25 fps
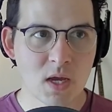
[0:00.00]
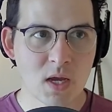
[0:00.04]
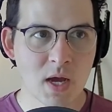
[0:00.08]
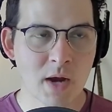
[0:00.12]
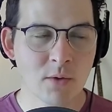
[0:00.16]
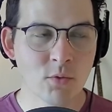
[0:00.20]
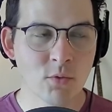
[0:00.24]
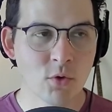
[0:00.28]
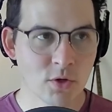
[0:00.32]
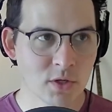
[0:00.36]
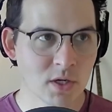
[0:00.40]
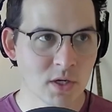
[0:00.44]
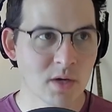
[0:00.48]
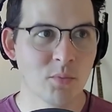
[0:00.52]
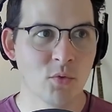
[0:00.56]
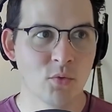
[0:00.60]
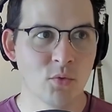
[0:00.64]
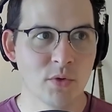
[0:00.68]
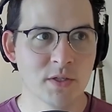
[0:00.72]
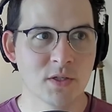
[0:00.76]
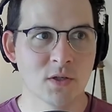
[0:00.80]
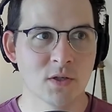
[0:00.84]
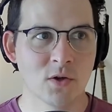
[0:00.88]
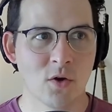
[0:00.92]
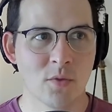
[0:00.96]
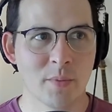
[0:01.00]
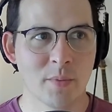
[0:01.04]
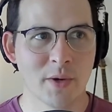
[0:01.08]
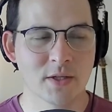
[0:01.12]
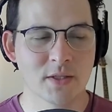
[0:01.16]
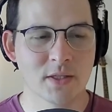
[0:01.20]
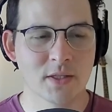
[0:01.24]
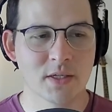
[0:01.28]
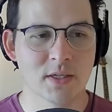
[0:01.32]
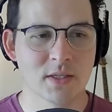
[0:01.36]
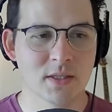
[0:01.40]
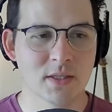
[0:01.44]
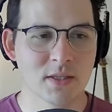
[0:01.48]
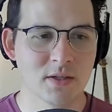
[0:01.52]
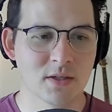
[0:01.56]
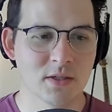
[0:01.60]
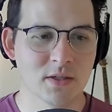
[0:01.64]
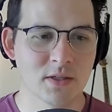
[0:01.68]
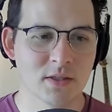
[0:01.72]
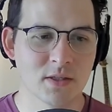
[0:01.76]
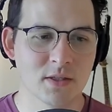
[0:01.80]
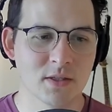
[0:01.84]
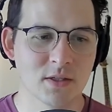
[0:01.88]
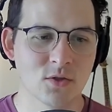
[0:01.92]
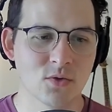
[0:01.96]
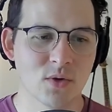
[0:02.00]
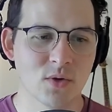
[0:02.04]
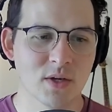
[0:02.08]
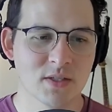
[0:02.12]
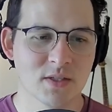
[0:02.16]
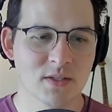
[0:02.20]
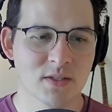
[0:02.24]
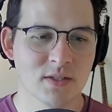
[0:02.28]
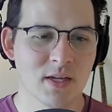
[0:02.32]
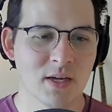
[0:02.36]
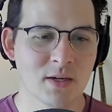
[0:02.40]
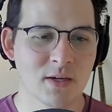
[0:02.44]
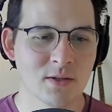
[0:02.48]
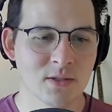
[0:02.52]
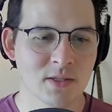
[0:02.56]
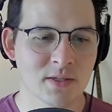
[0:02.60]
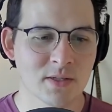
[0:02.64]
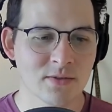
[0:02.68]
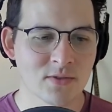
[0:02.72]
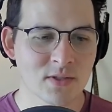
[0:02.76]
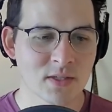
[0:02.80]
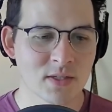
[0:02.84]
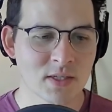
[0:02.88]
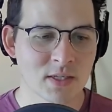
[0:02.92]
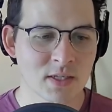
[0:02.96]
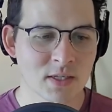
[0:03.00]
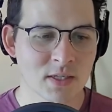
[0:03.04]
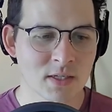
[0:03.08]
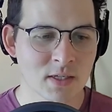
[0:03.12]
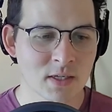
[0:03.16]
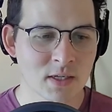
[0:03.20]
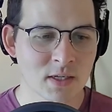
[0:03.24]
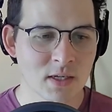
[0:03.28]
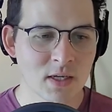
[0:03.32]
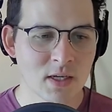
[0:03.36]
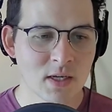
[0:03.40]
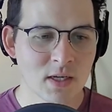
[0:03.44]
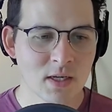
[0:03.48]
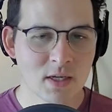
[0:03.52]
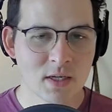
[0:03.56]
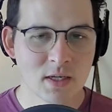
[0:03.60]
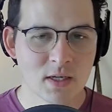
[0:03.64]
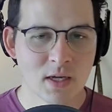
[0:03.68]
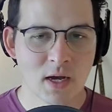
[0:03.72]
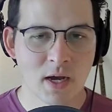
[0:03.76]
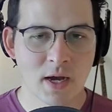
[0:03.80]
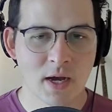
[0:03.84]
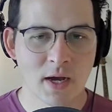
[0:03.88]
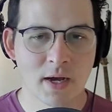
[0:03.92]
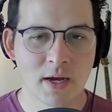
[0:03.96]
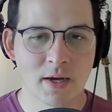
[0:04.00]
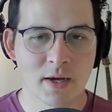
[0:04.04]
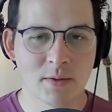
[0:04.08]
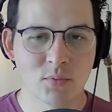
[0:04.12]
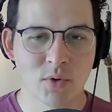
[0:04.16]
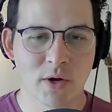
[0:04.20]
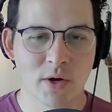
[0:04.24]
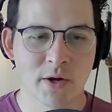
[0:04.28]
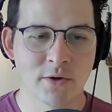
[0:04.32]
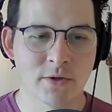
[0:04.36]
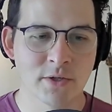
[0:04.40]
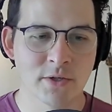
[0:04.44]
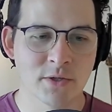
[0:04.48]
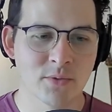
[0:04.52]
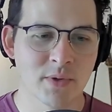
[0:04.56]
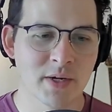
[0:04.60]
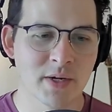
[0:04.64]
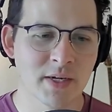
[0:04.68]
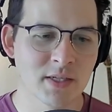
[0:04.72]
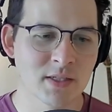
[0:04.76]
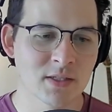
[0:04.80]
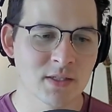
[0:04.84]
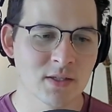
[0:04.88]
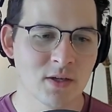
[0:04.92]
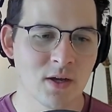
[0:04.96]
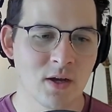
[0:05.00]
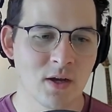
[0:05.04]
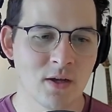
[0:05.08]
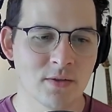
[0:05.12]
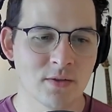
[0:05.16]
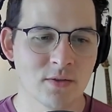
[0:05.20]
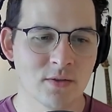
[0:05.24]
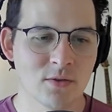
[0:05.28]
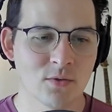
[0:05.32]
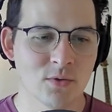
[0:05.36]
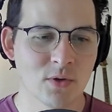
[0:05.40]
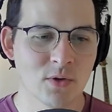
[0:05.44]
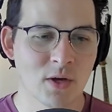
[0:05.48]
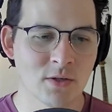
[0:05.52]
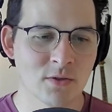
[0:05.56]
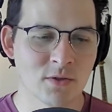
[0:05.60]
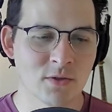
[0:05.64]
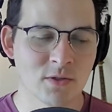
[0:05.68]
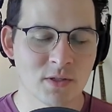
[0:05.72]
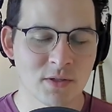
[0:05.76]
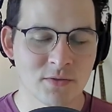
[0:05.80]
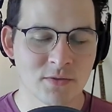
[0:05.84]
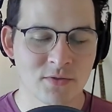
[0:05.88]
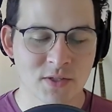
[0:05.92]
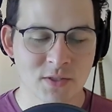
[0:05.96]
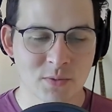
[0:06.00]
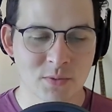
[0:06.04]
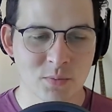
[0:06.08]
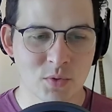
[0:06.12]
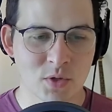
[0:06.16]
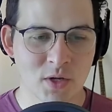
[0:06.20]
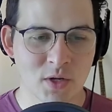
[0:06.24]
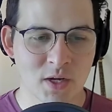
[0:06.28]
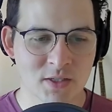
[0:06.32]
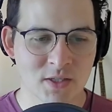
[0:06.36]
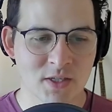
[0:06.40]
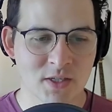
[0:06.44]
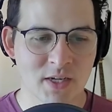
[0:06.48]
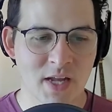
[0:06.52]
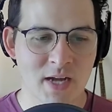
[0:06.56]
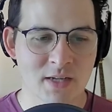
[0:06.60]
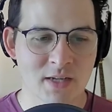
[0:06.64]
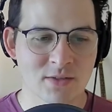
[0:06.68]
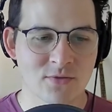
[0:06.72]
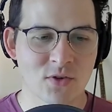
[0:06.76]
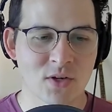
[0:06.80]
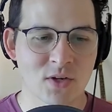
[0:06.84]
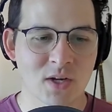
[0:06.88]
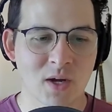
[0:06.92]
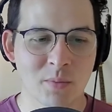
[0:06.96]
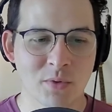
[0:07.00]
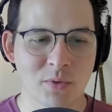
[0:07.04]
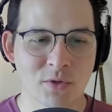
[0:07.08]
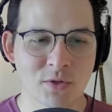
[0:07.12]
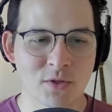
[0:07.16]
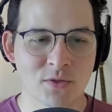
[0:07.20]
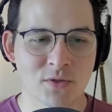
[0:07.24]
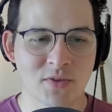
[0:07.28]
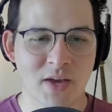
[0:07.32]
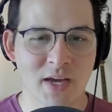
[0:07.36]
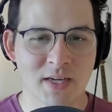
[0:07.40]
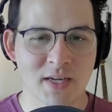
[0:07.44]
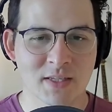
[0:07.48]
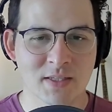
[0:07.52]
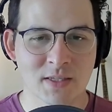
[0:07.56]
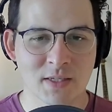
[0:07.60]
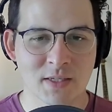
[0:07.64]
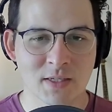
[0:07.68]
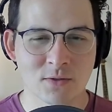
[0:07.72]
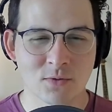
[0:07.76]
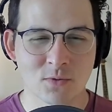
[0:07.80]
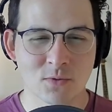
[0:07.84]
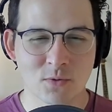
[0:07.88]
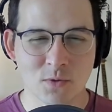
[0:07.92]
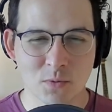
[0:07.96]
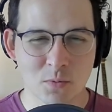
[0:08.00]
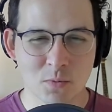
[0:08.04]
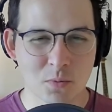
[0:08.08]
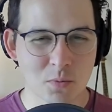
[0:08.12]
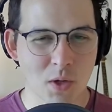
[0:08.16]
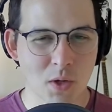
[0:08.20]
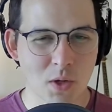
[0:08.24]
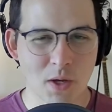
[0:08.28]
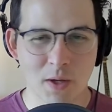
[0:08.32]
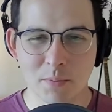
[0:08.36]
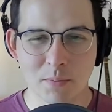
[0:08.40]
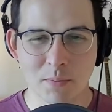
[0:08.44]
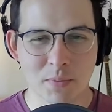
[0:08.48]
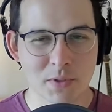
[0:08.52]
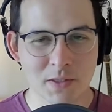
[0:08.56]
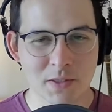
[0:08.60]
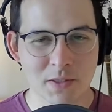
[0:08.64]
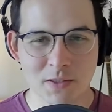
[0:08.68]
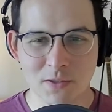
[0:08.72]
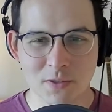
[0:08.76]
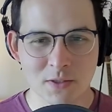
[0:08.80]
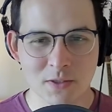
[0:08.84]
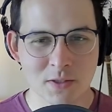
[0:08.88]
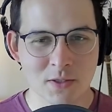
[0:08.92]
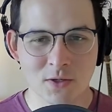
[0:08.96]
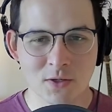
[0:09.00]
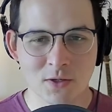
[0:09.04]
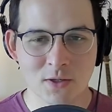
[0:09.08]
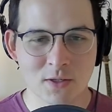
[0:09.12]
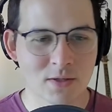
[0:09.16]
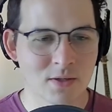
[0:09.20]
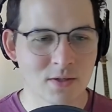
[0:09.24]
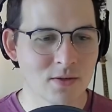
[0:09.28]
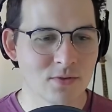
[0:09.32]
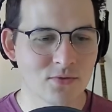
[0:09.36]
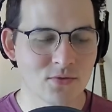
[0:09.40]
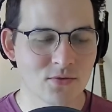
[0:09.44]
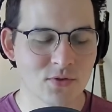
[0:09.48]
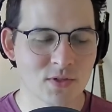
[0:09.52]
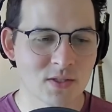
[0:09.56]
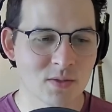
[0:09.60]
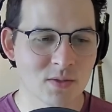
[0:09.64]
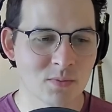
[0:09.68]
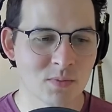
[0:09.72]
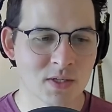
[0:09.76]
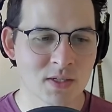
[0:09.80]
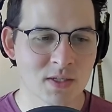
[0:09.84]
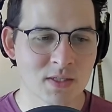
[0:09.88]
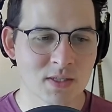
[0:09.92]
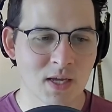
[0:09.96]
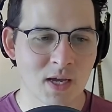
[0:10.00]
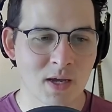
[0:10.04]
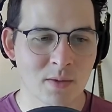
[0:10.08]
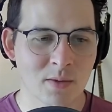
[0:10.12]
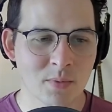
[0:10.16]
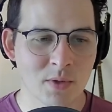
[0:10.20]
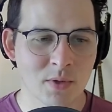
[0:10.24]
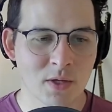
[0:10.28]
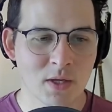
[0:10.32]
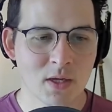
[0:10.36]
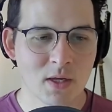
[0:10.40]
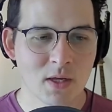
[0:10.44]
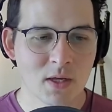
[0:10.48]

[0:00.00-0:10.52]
I wrote a couple weeks ago about the the, the U S has now lifted uh, priority ratings on, through, under the Defense Production Act for a couple of those vaccines, which uh, mm-hmm. potentially could free some things up.